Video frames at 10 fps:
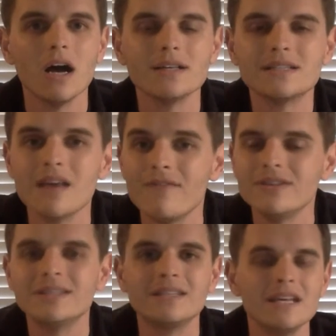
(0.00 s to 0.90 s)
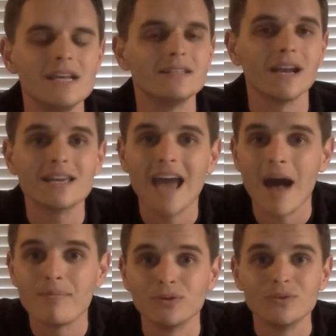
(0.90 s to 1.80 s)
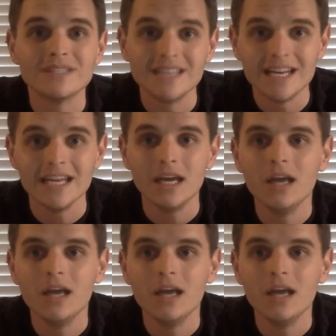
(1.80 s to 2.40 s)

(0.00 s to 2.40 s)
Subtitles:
7 cities, and a capital city.